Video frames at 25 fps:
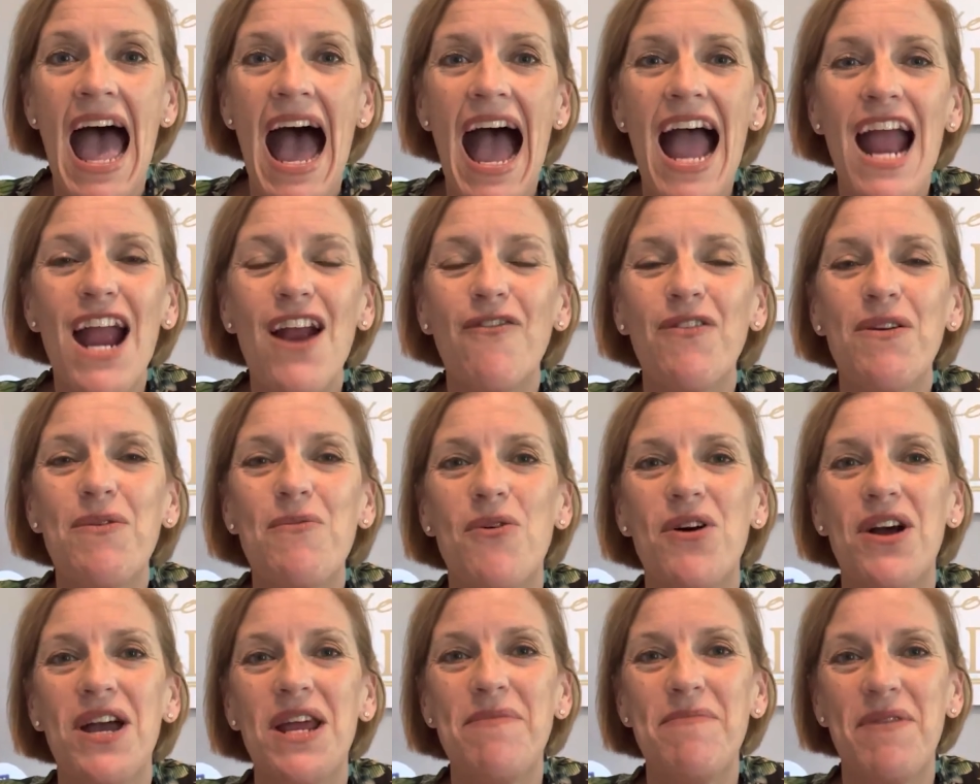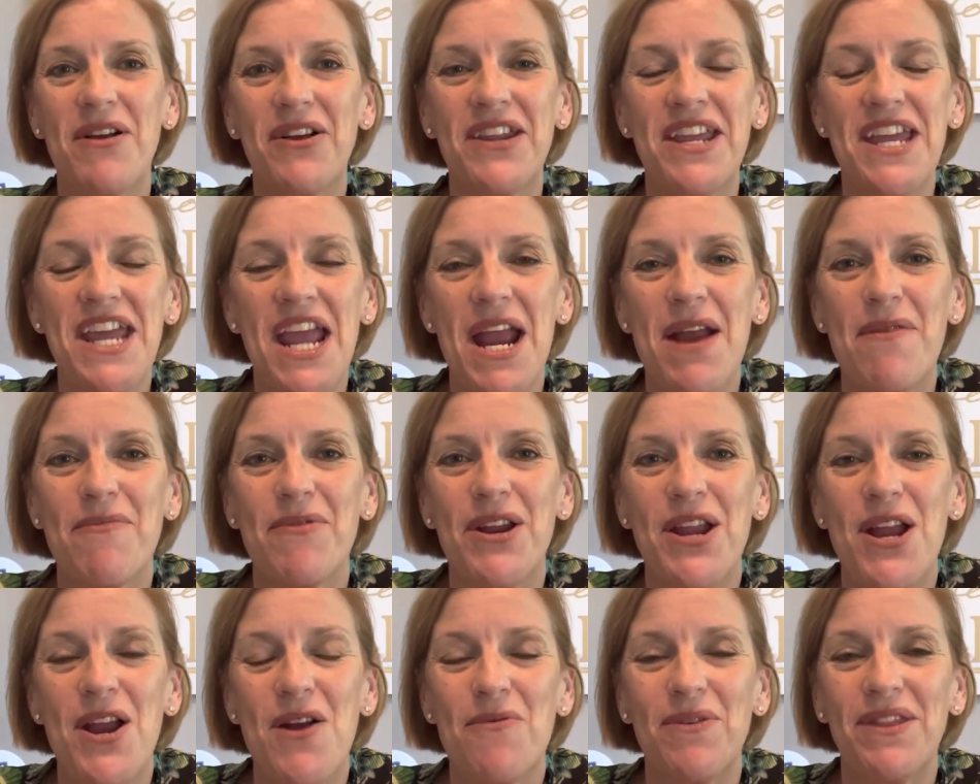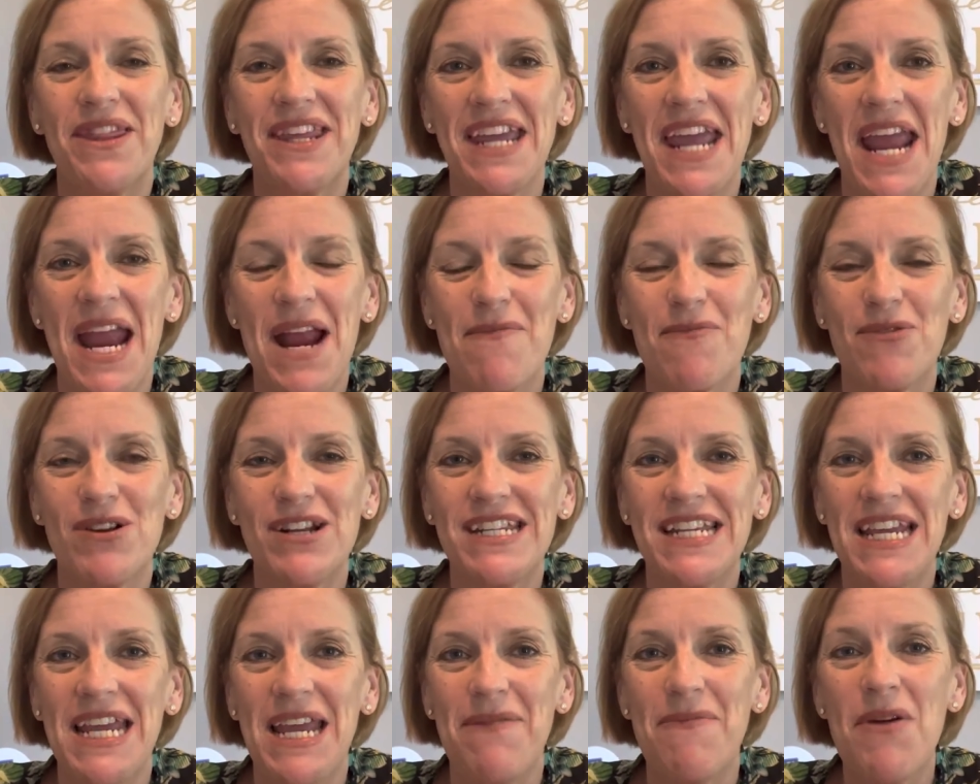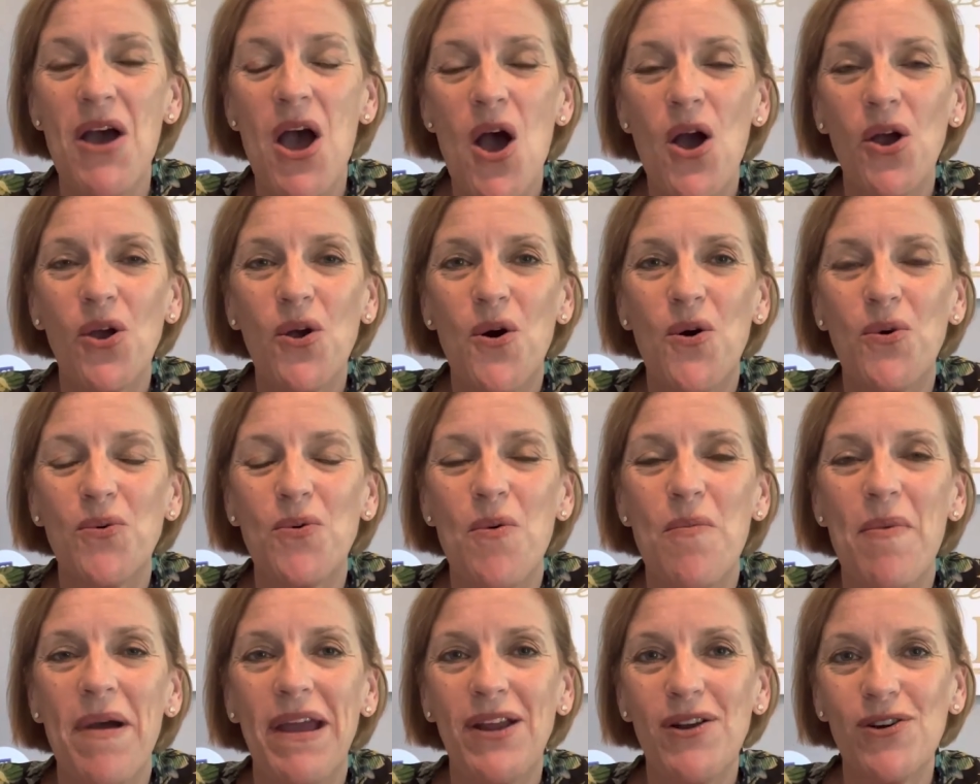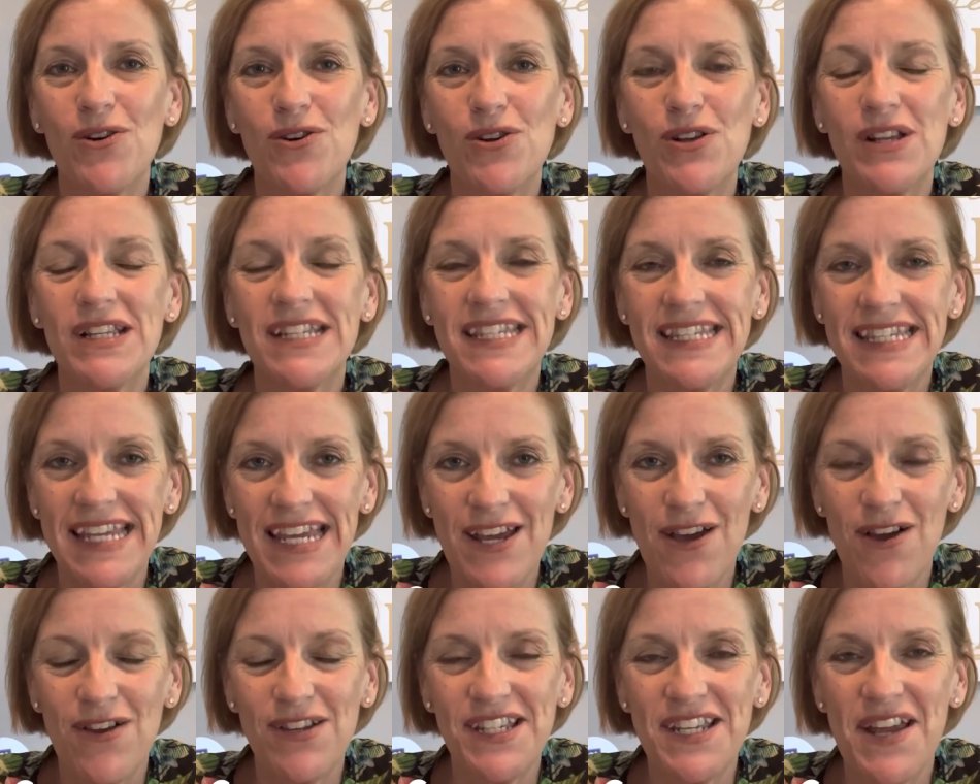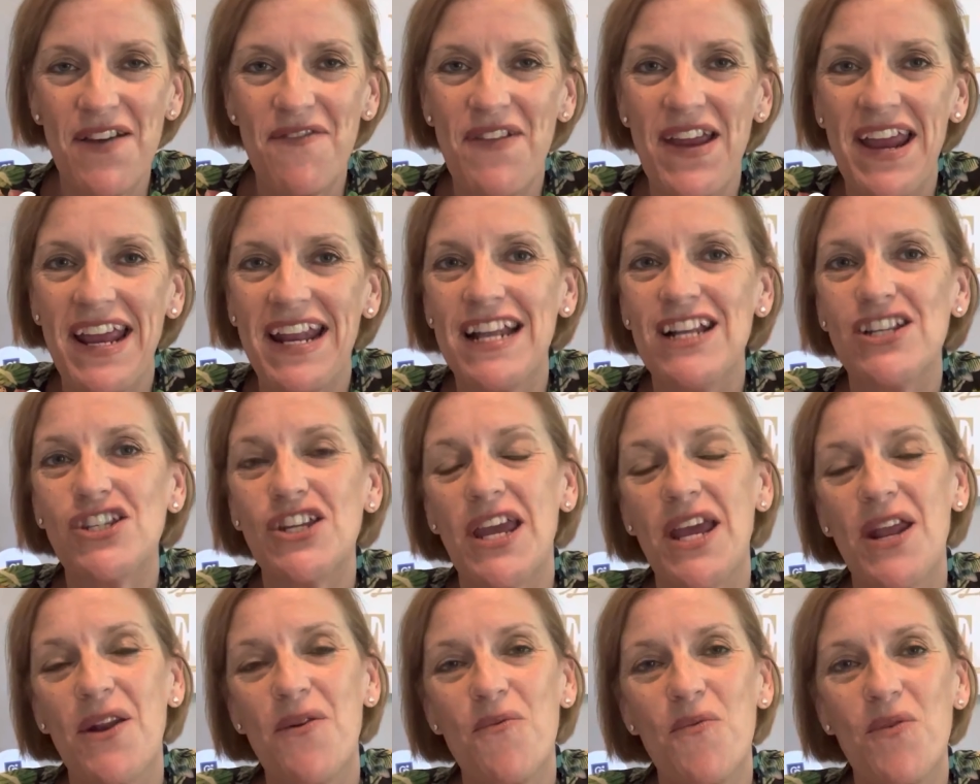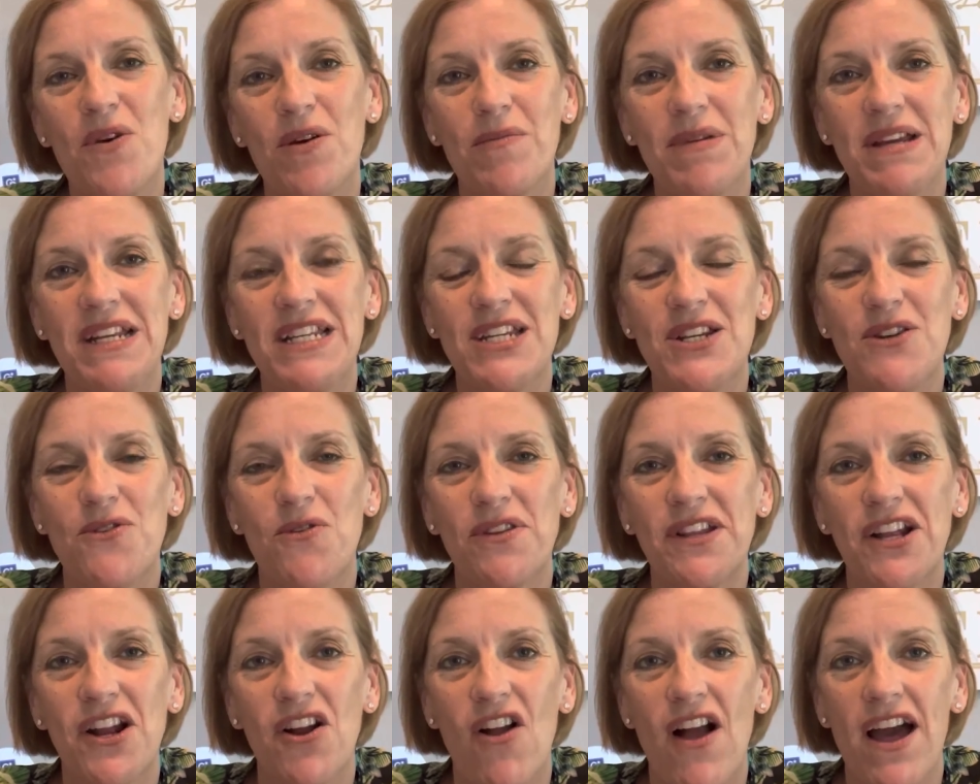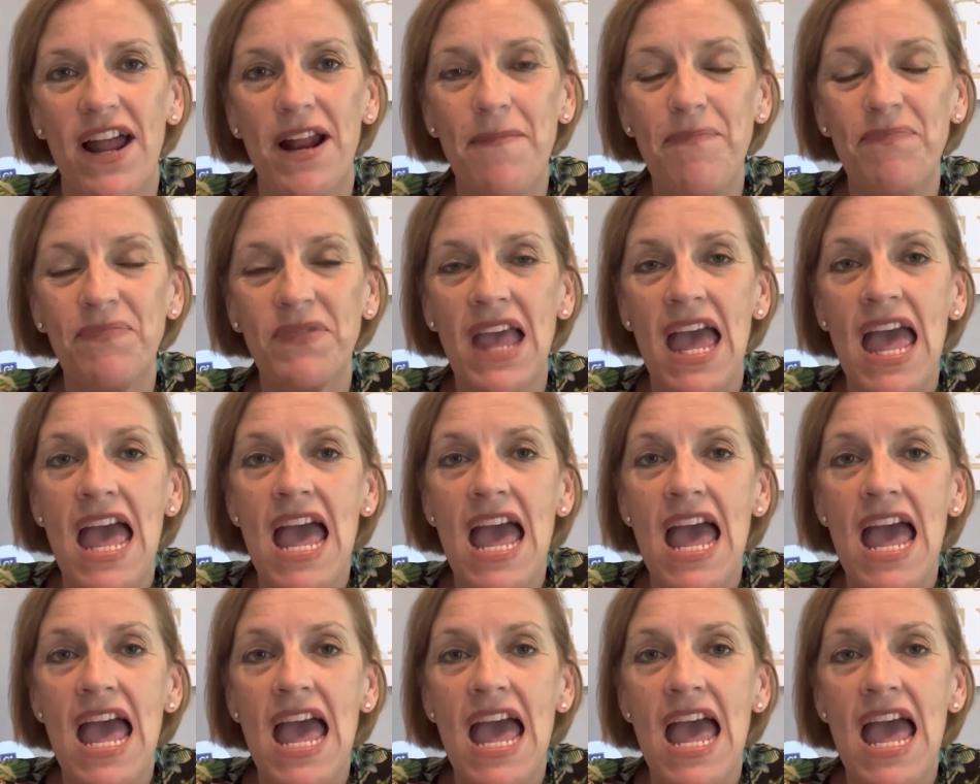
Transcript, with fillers: Hi everyone, Melanie Cameron here with the Cameron team, Coldwell Banker, Seacoast Advantage in Wilmington, North Carolina.